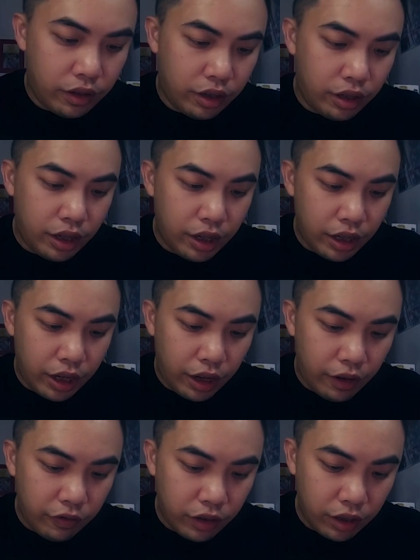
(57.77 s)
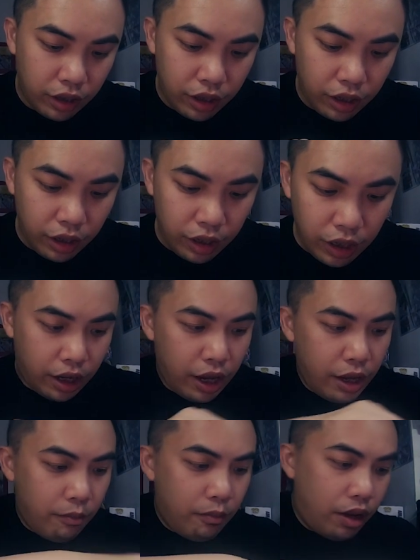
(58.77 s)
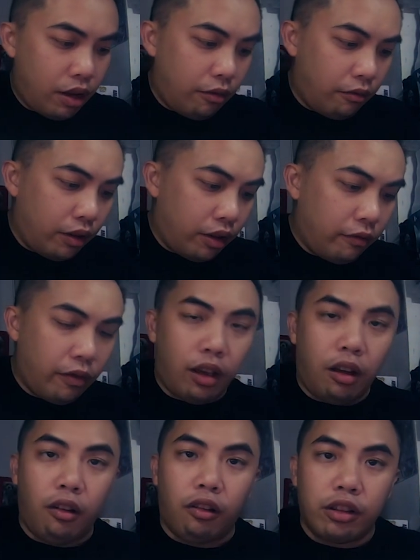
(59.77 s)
recently KFC came up with oh